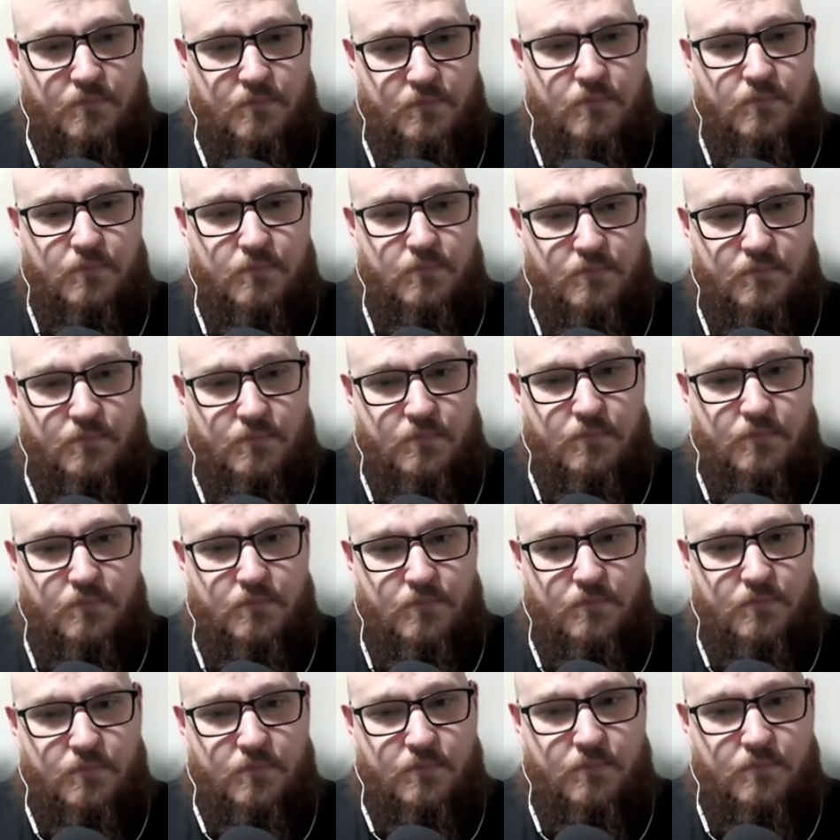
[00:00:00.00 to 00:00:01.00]

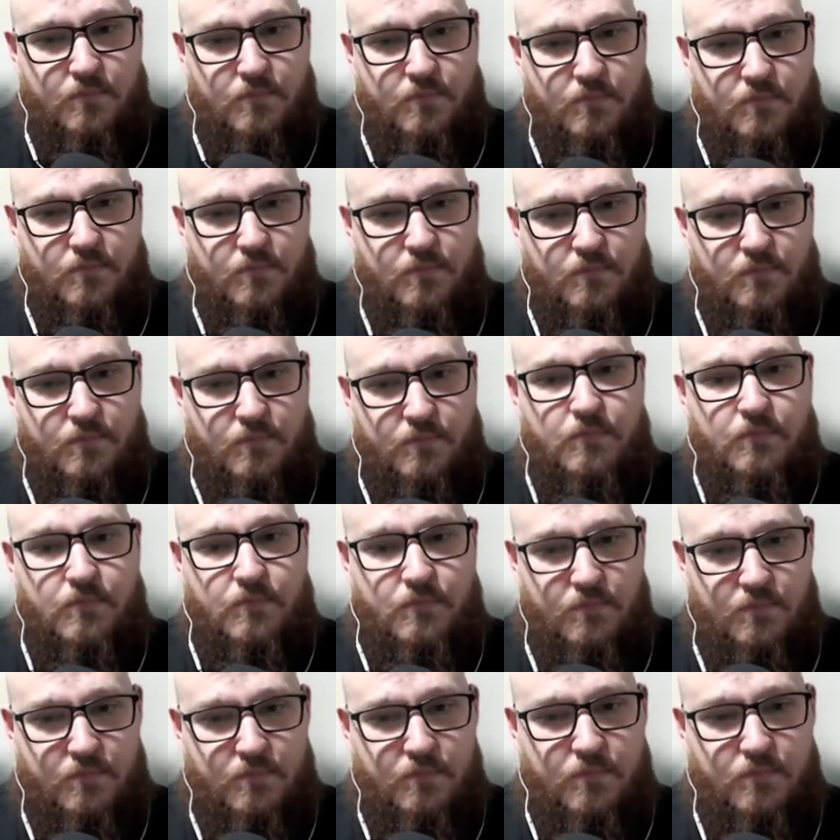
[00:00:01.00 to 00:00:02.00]

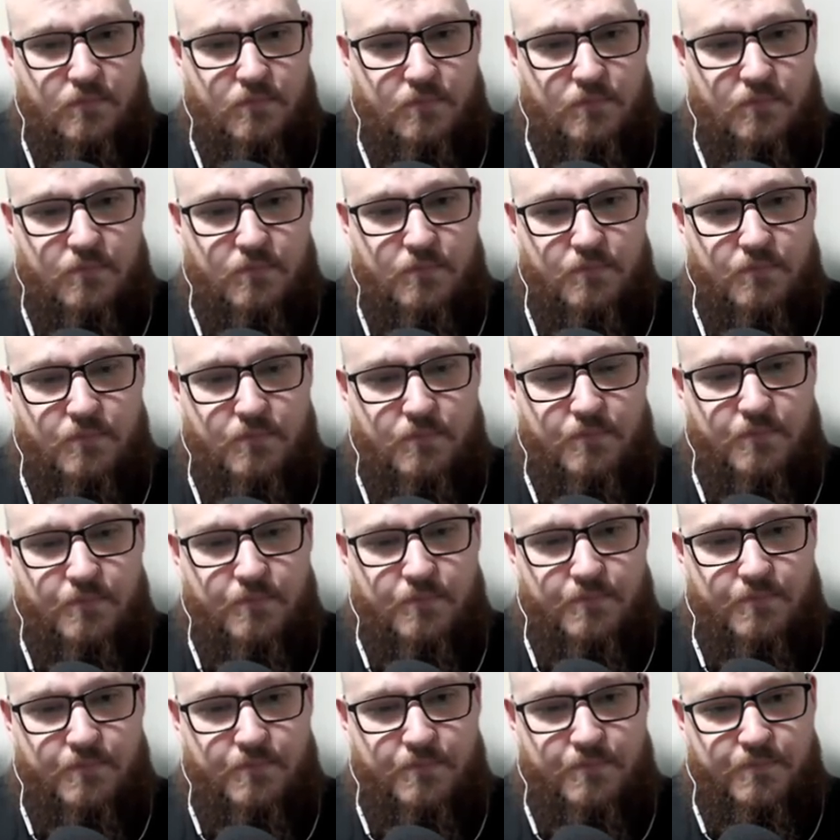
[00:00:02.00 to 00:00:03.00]

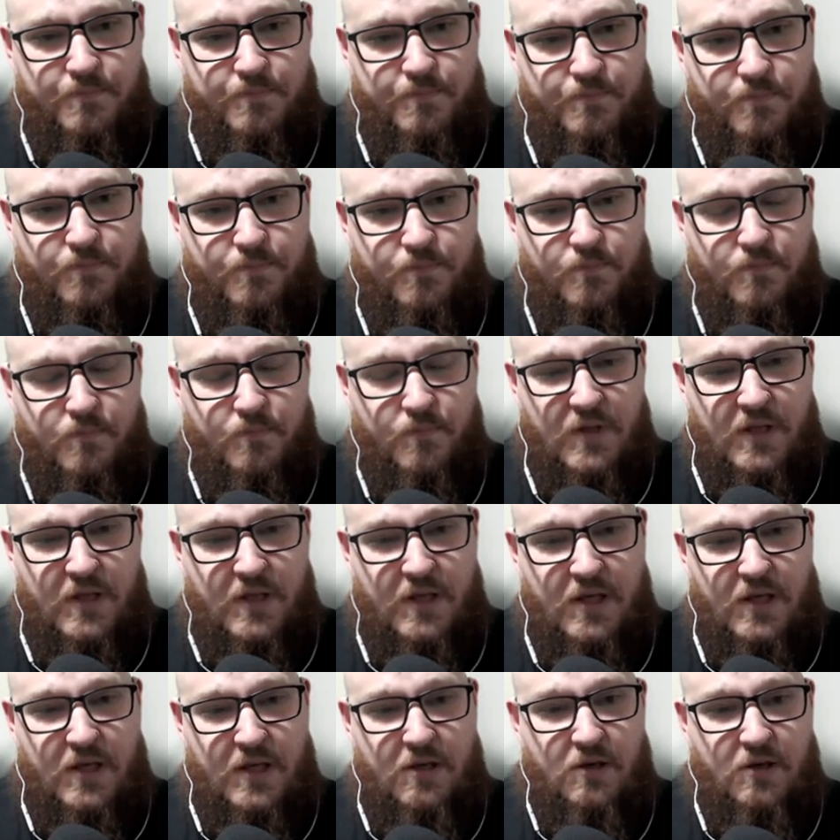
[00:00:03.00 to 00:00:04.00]

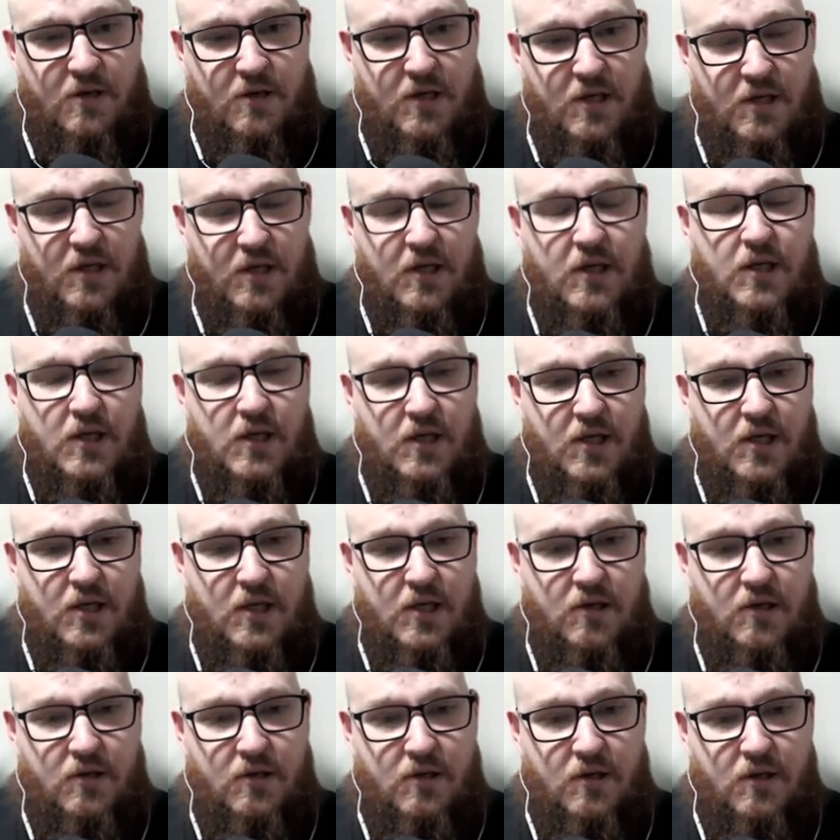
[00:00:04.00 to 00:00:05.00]

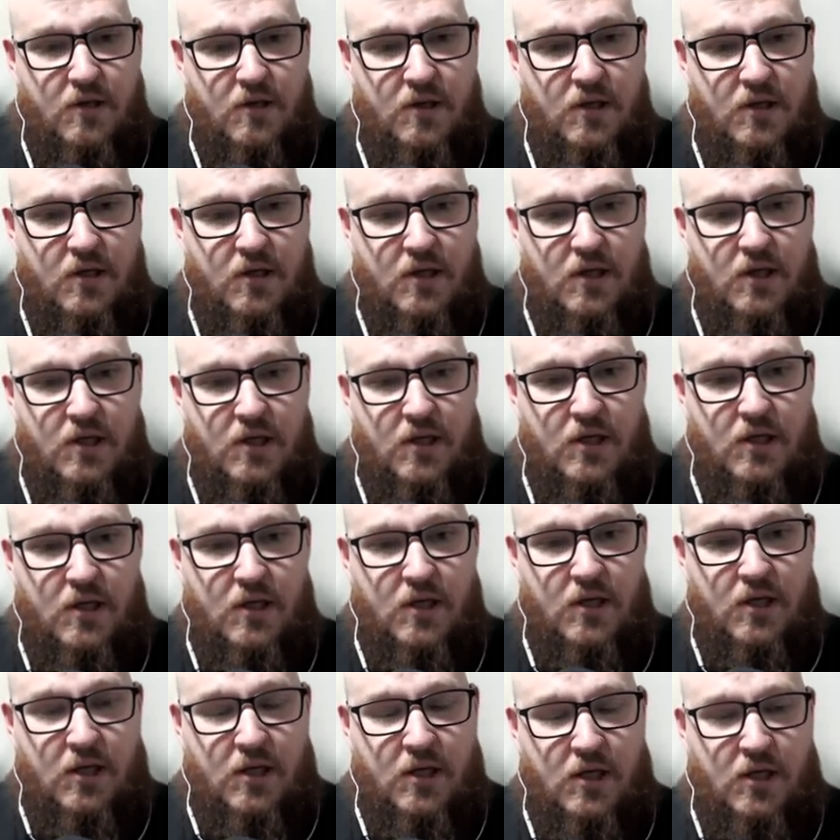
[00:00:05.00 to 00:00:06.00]

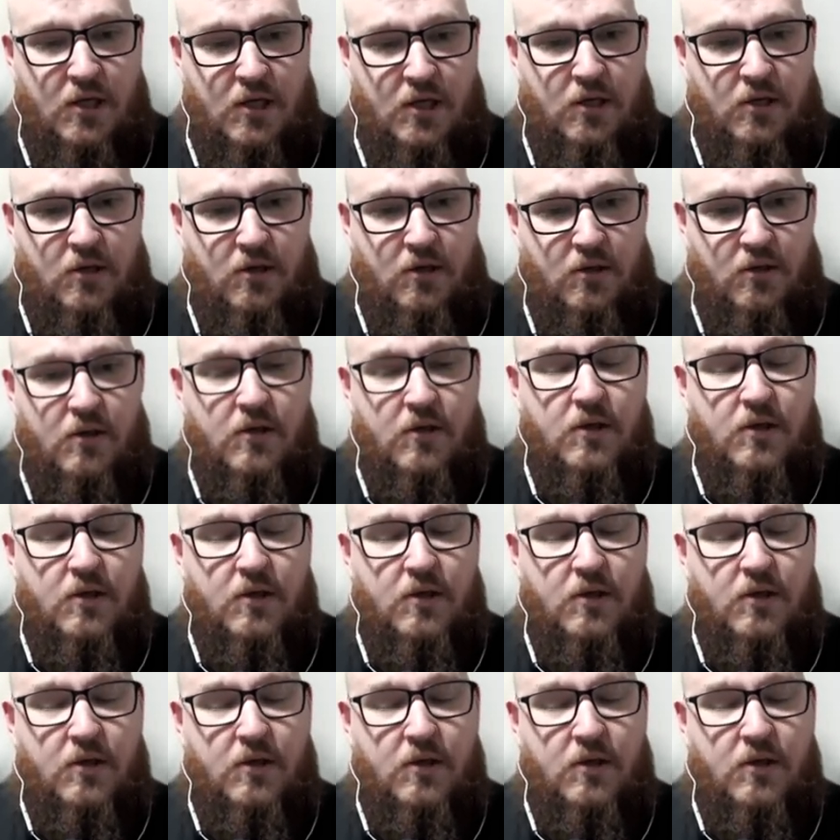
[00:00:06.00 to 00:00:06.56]
(silent)